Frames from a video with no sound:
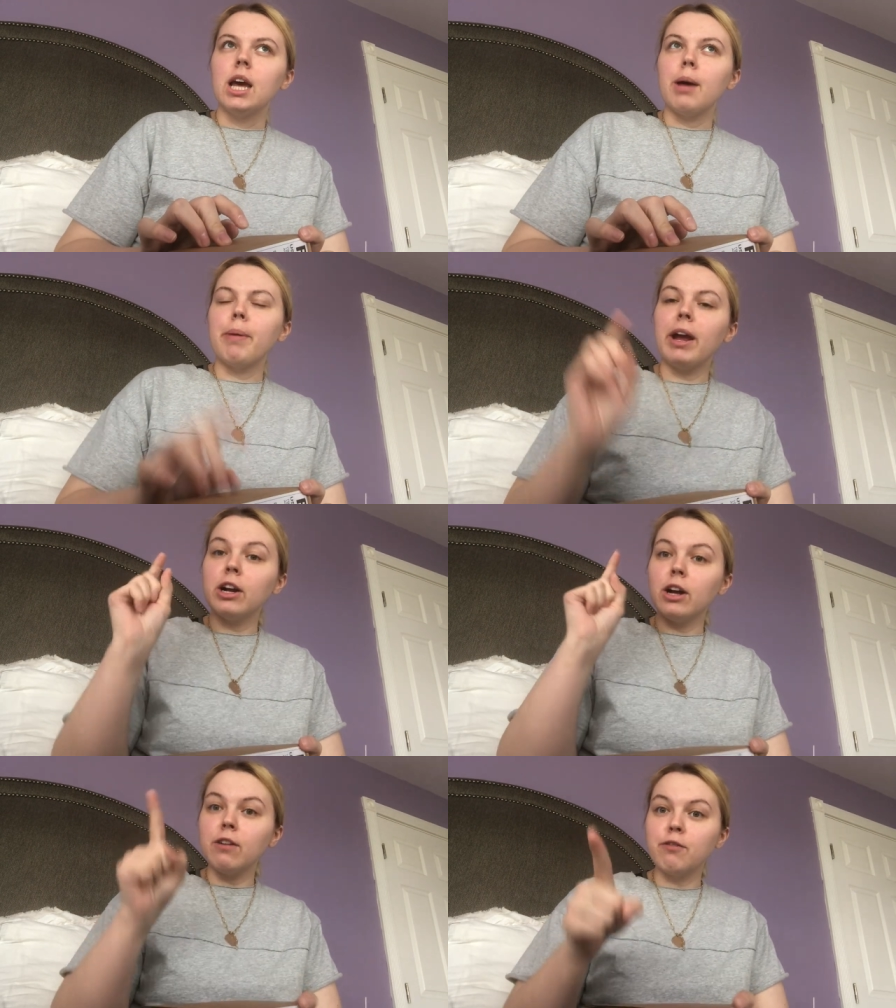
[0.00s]

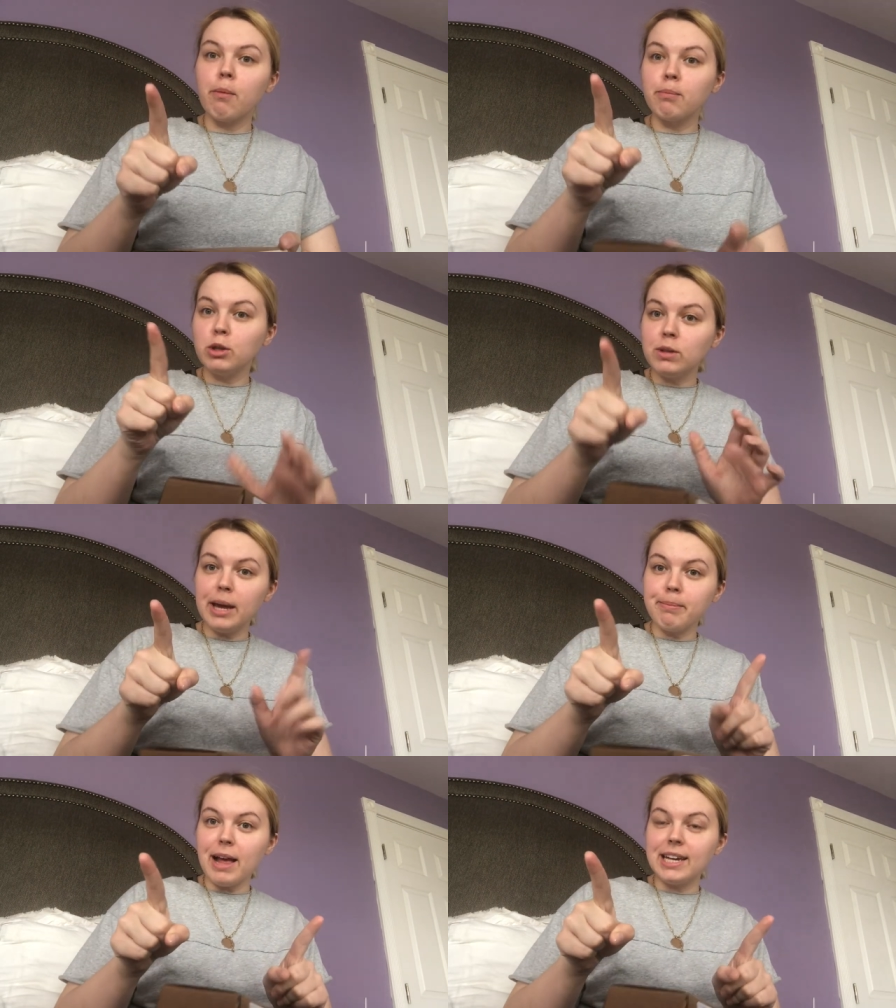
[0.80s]
pair of blue
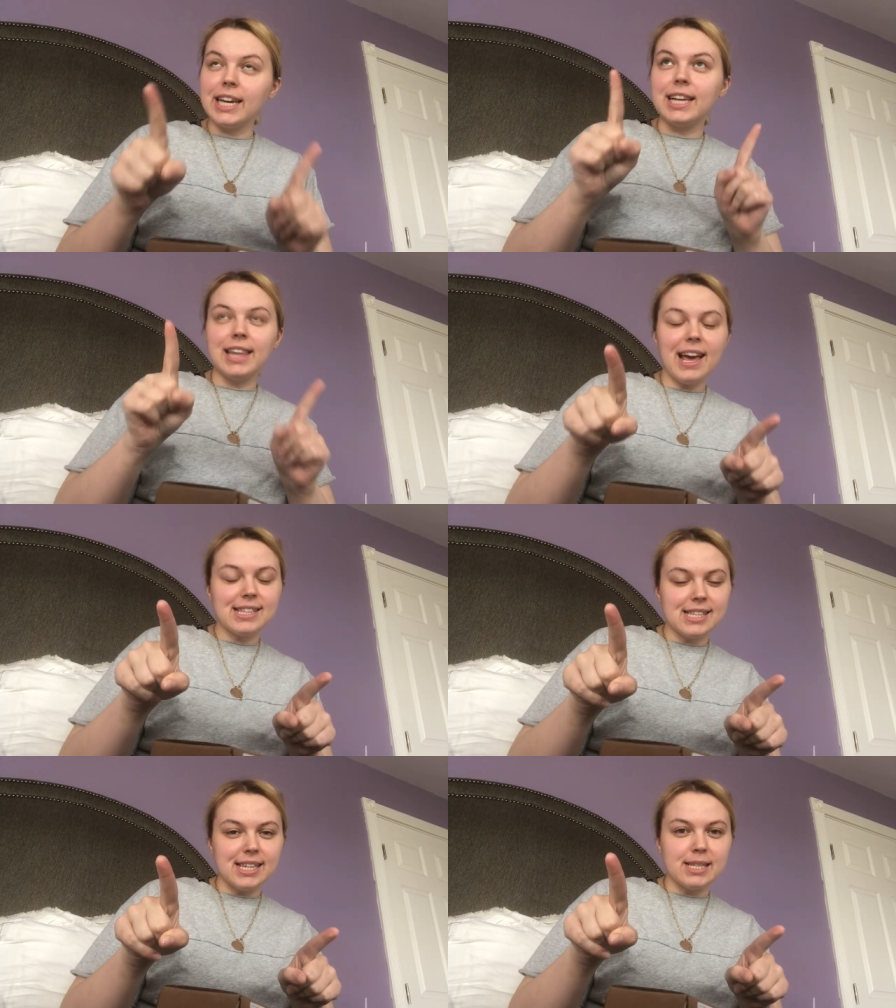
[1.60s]
light blocking
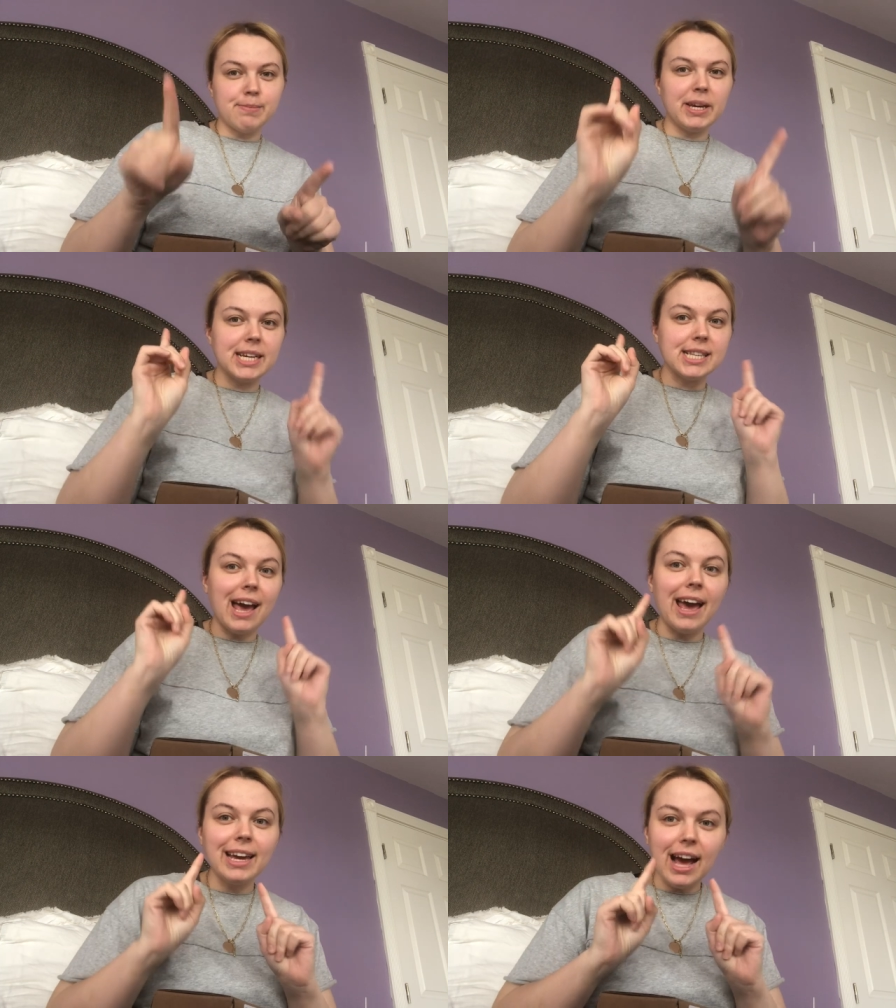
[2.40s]
glasses because
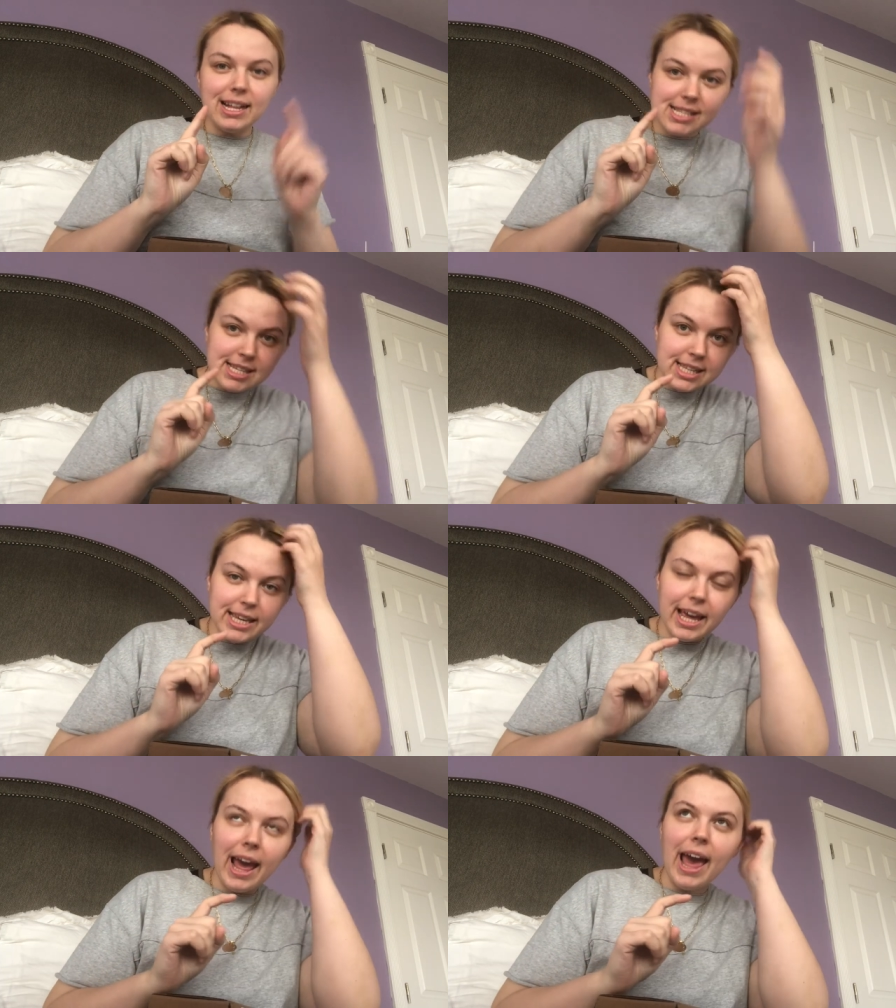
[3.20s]
I constantly
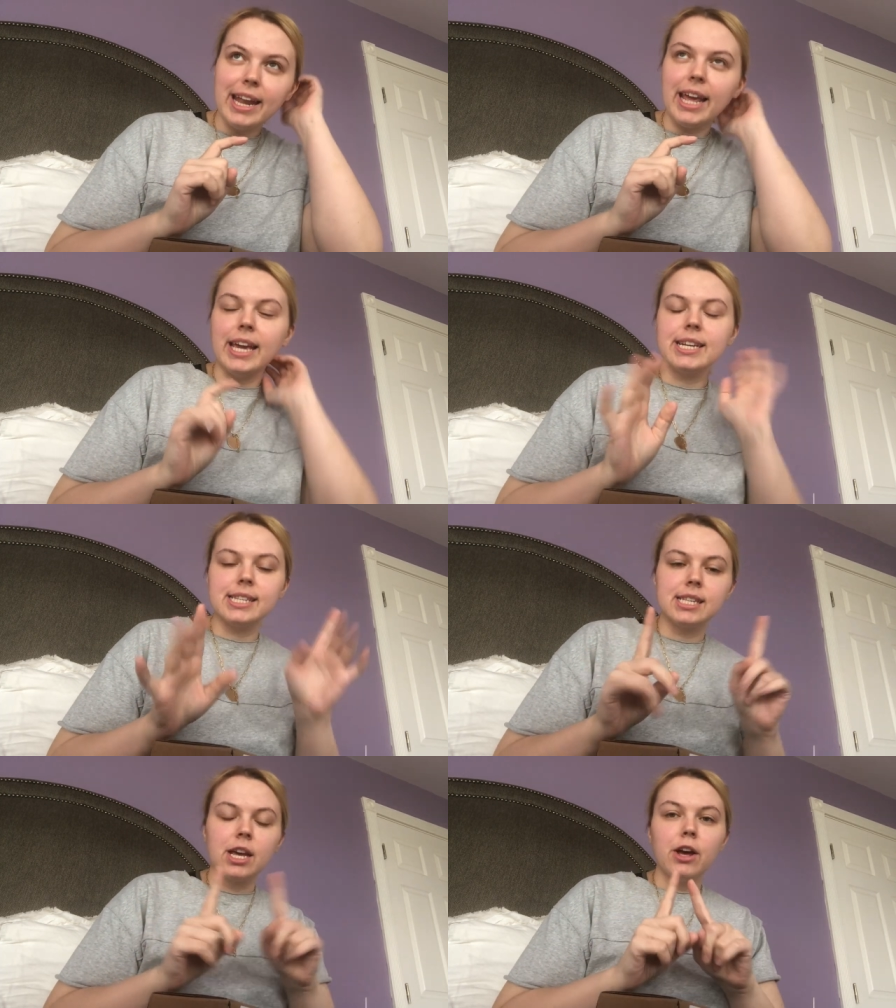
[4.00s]
get headaches.